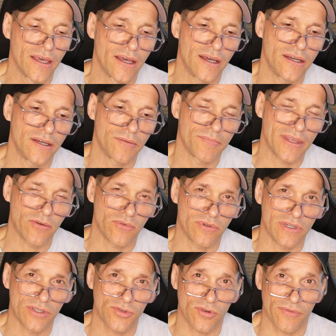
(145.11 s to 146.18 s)
that
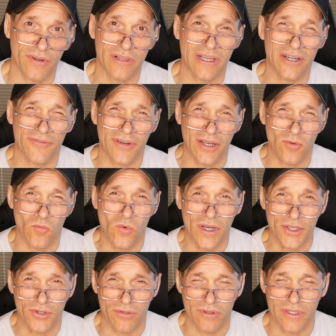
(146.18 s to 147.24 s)
will sort of clarify
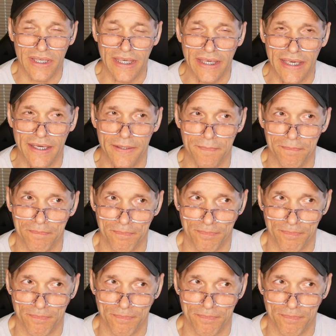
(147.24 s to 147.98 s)
what you're looking at,